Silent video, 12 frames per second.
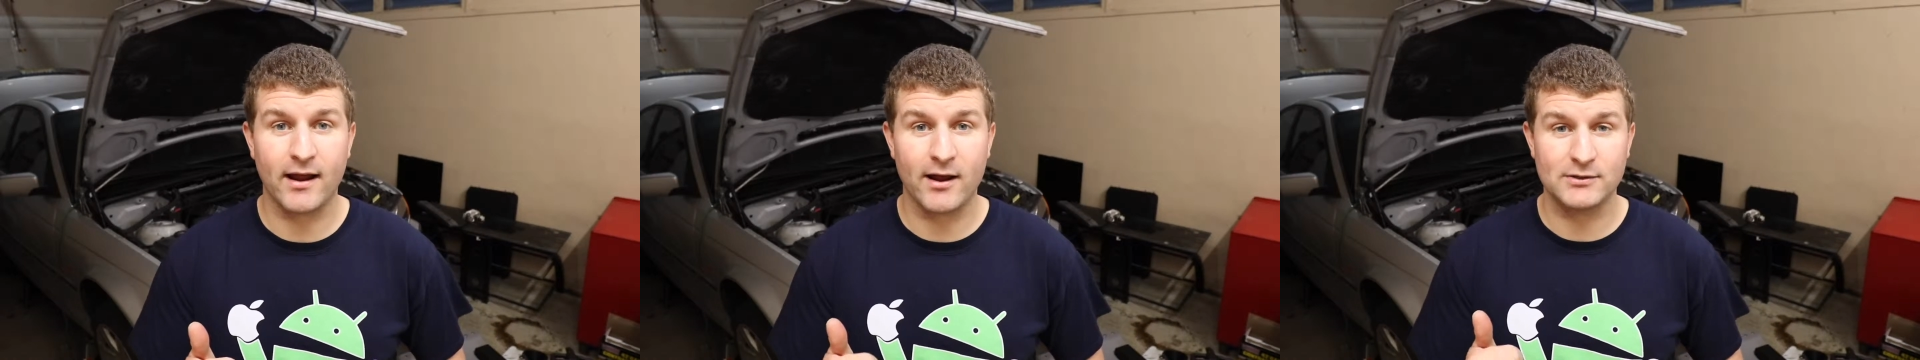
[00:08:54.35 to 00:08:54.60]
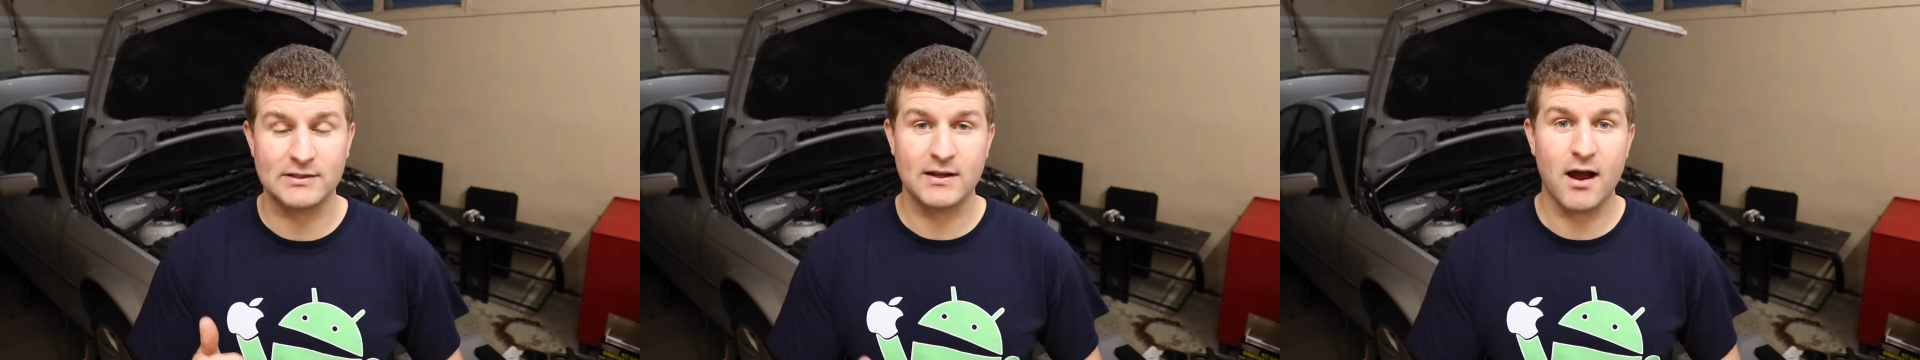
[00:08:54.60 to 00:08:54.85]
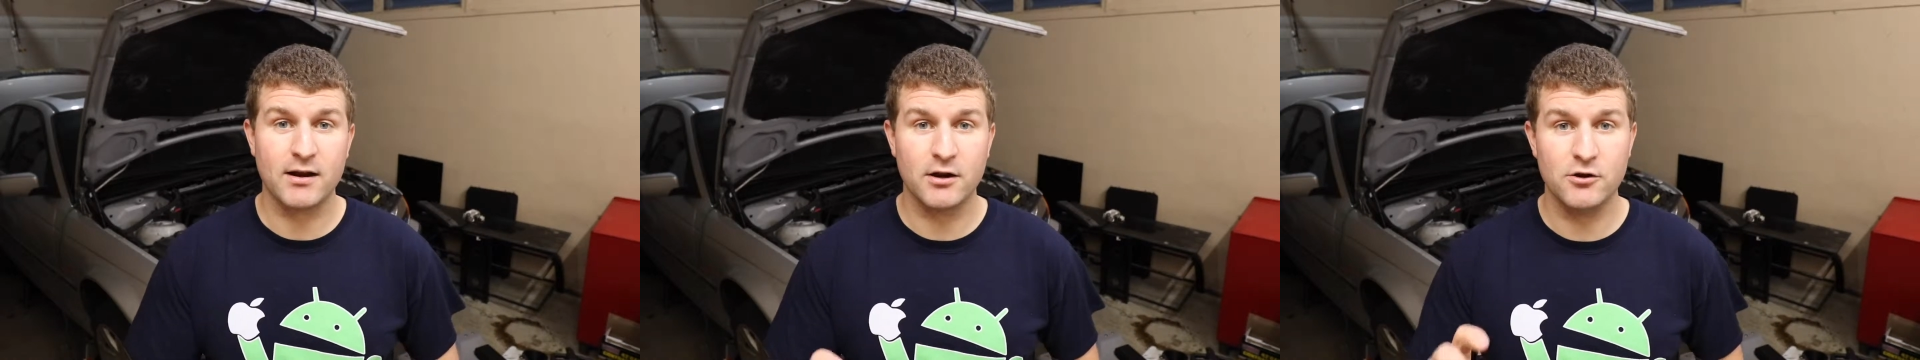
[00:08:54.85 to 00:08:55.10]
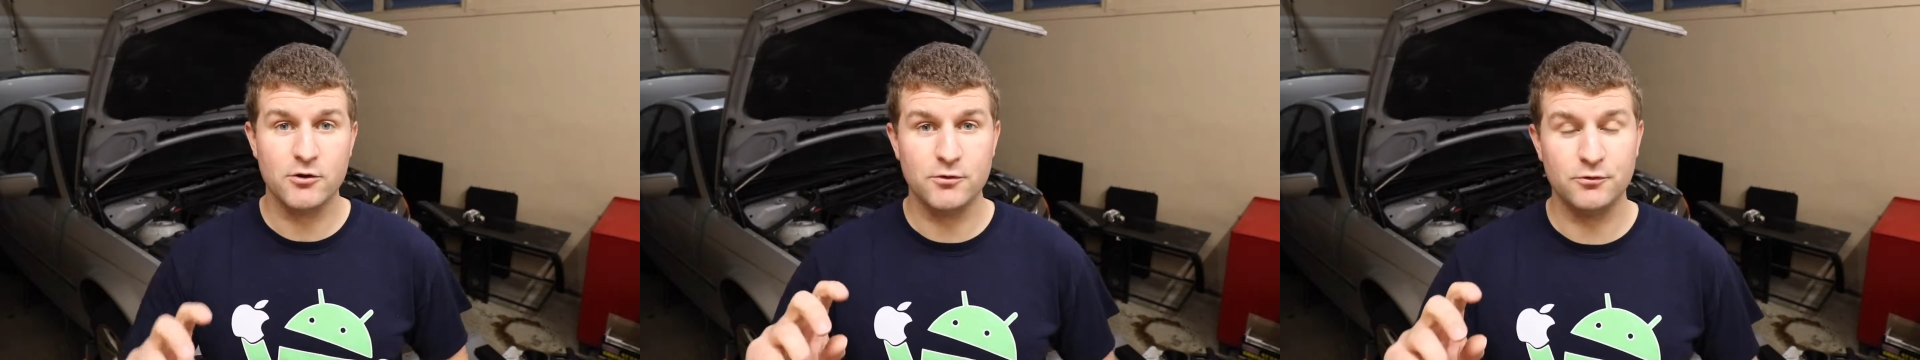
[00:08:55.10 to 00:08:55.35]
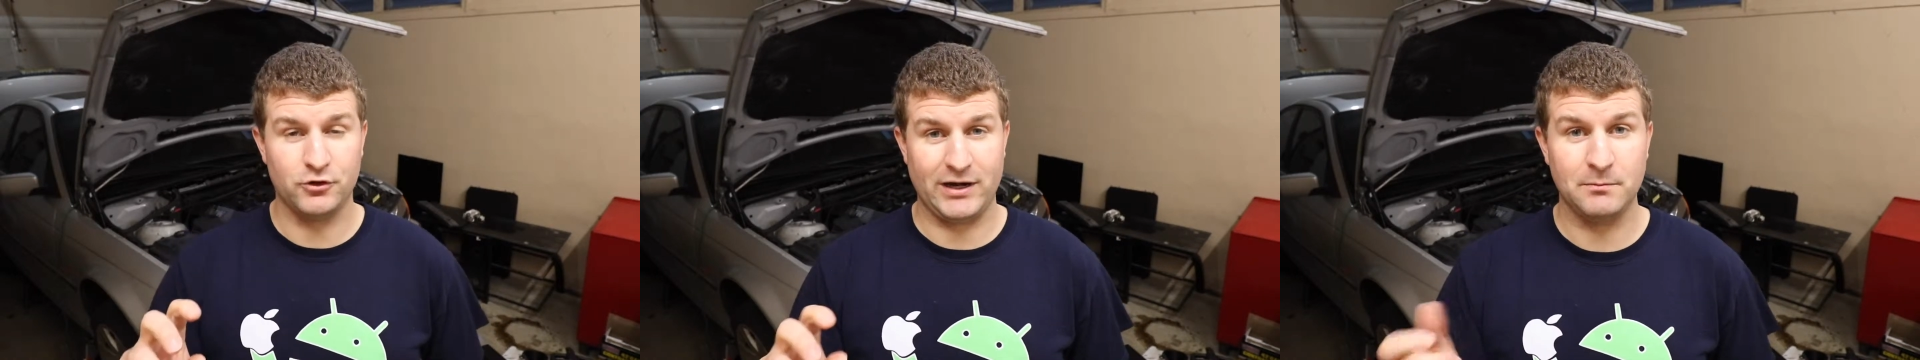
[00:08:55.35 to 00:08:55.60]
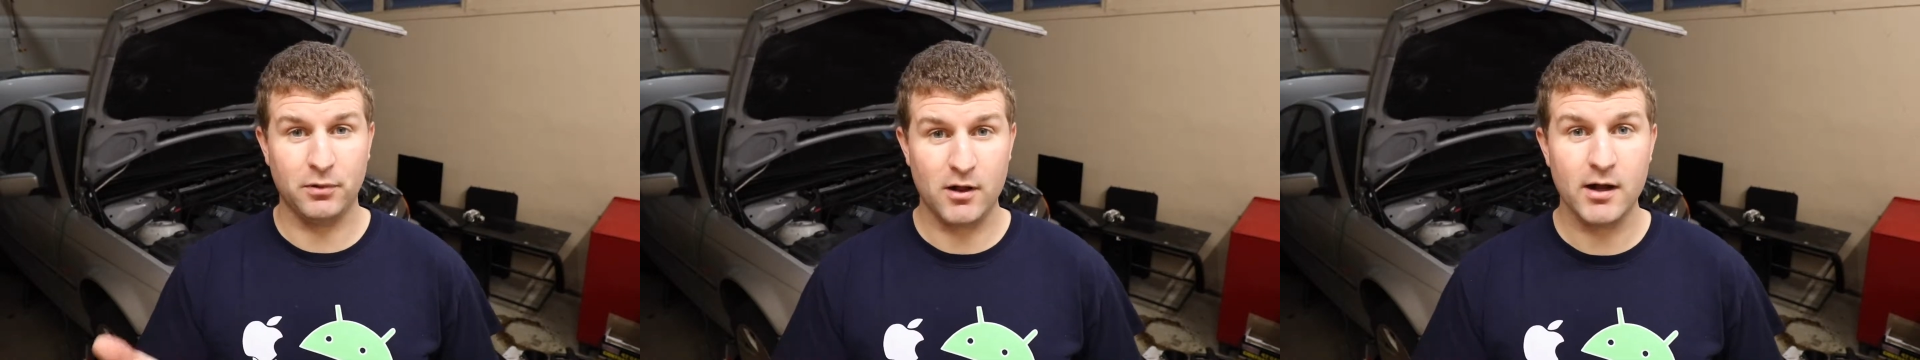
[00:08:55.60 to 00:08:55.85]
I also got a new
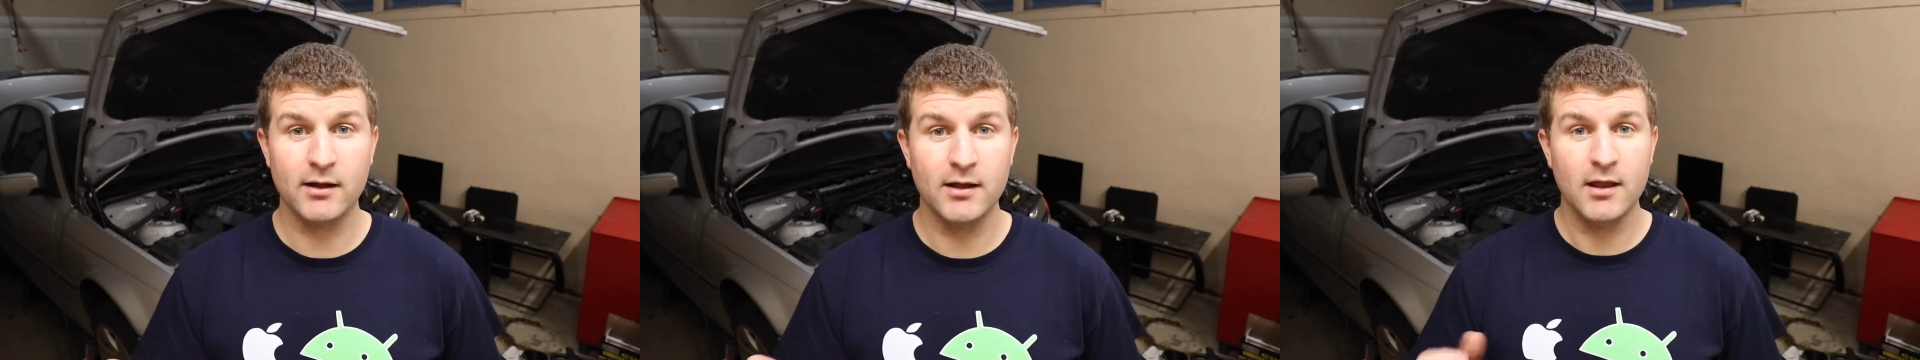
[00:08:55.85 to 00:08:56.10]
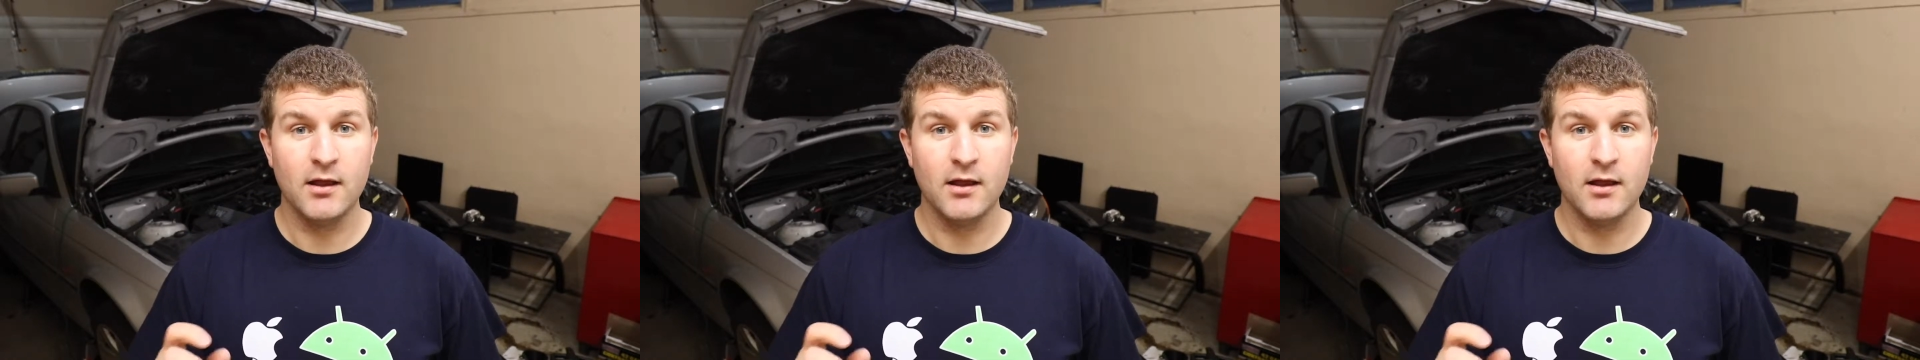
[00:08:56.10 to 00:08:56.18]
drain plug